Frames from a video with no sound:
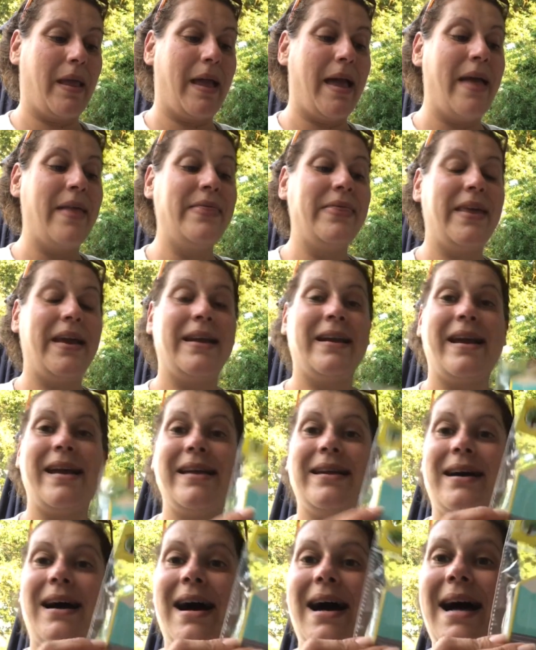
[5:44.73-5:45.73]
And then
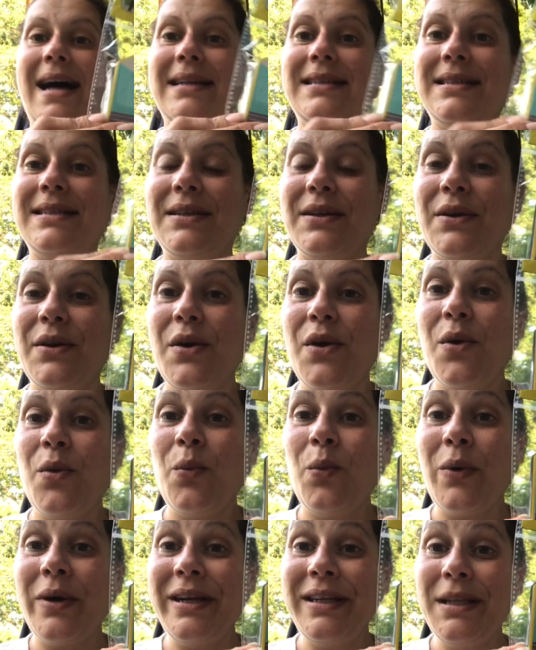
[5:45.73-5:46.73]
I got
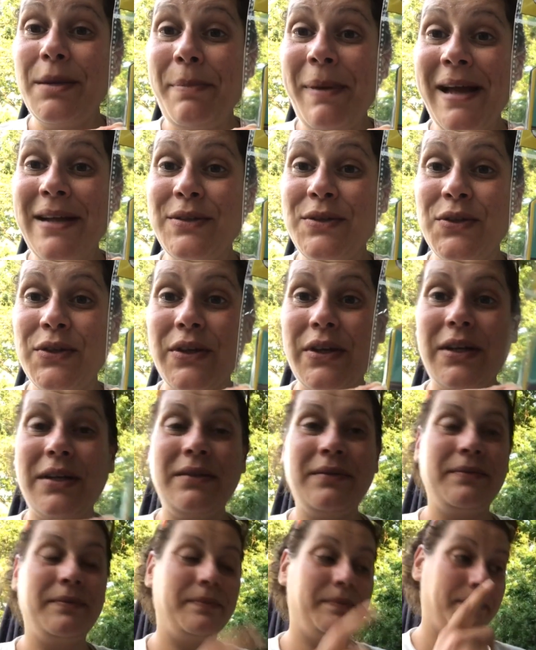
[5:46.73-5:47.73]
one in the pencil.